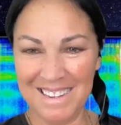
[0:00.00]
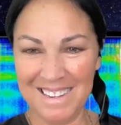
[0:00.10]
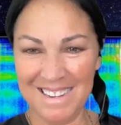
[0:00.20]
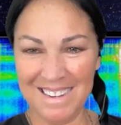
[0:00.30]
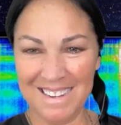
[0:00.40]

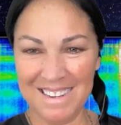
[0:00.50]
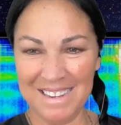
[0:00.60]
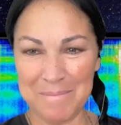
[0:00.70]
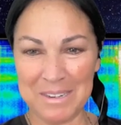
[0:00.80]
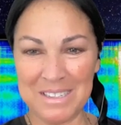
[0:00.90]

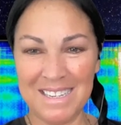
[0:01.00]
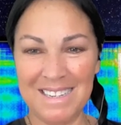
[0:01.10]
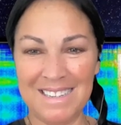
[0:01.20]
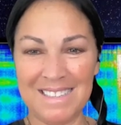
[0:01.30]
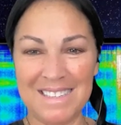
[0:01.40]

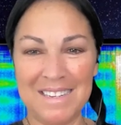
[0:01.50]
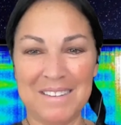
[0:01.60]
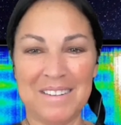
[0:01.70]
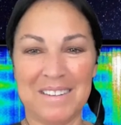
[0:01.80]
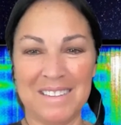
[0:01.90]
Martina's
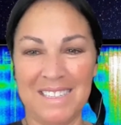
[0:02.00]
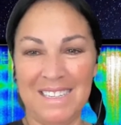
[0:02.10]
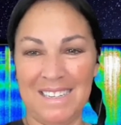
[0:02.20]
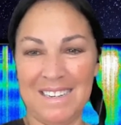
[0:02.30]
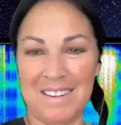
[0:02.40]
here.
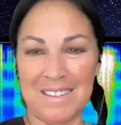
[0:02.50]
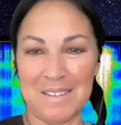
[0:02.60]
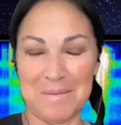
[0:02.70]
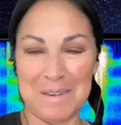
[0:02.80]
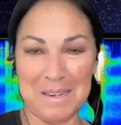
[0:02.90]
Helene,
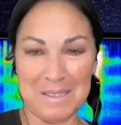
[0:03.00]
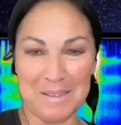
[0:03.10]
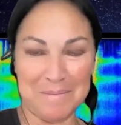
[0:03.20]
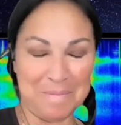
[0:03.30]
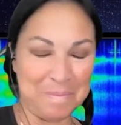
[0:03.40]
awesome,
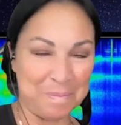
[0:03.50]
awesome.